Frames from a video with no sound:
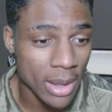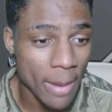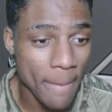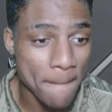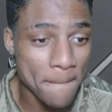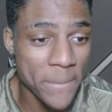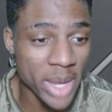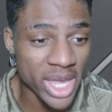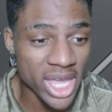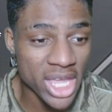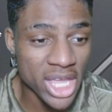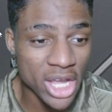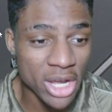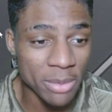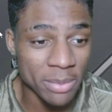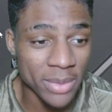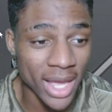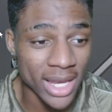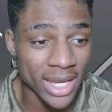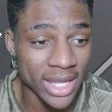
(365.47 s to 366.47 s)

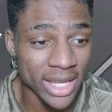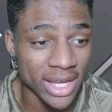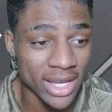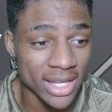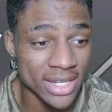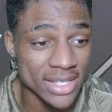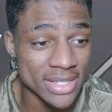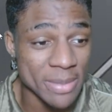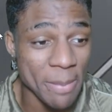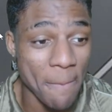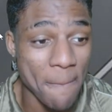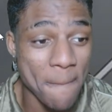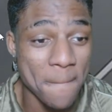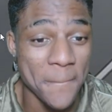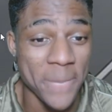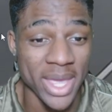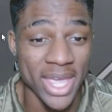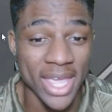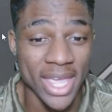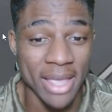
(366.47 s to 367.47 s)
BAM? That nigga just
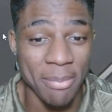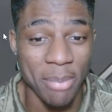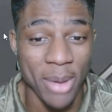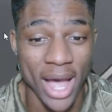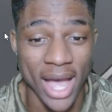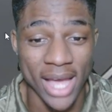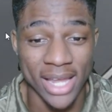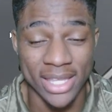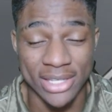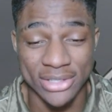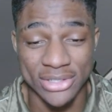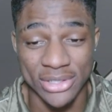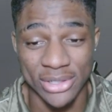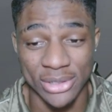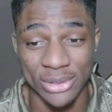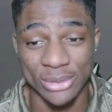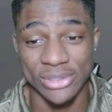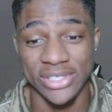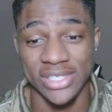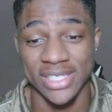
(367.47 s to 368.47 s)
big body
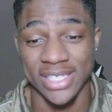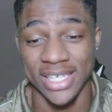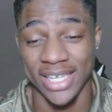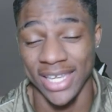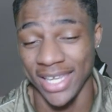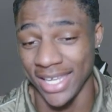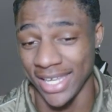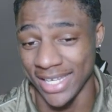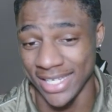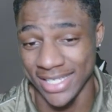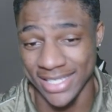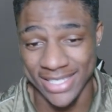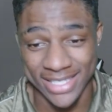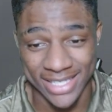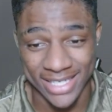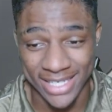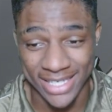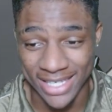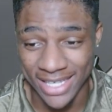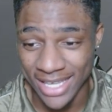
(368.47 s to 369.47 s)
Joe shit.
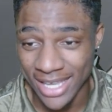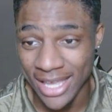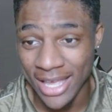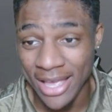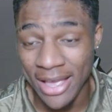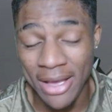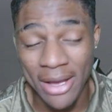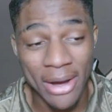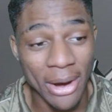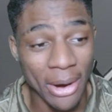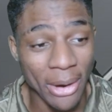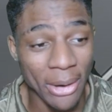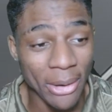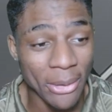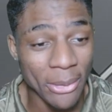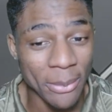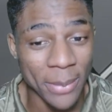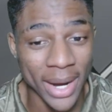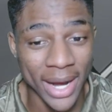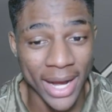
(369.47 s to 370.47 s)

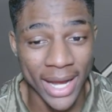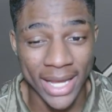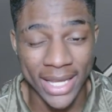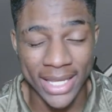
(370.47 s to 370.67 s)
Oh my